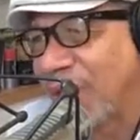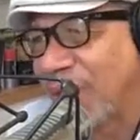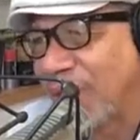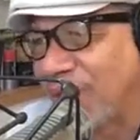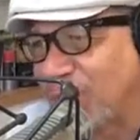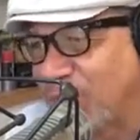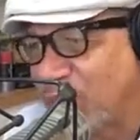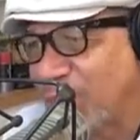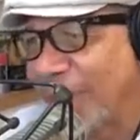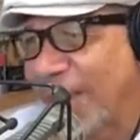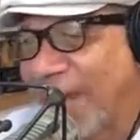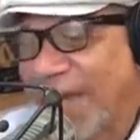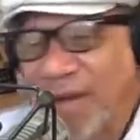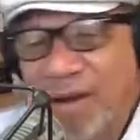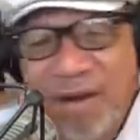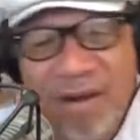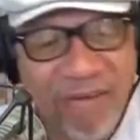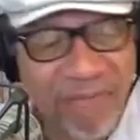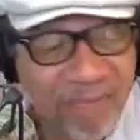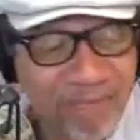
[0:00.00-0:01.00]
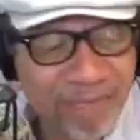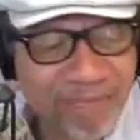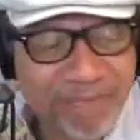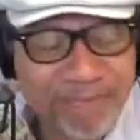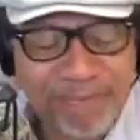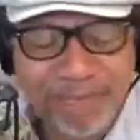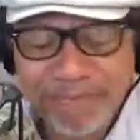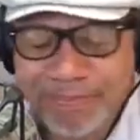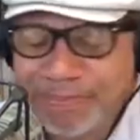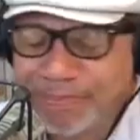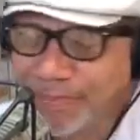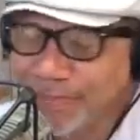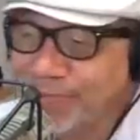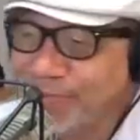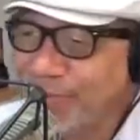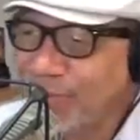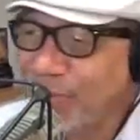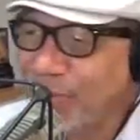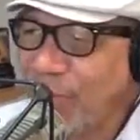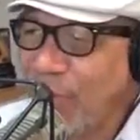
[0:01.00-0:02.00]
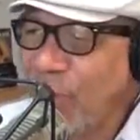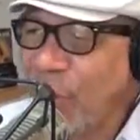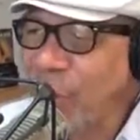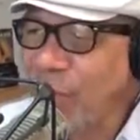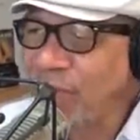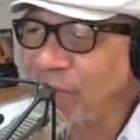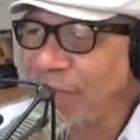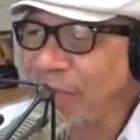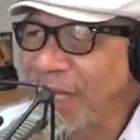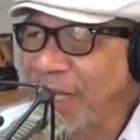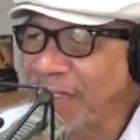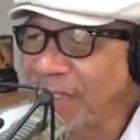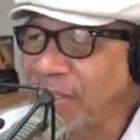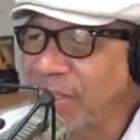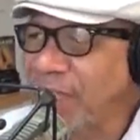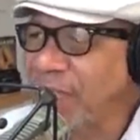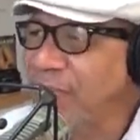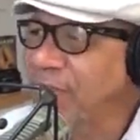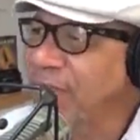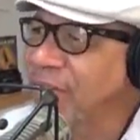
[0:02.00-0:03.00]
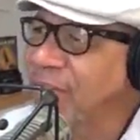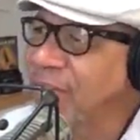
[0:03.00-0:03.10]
took my hat off over my chest,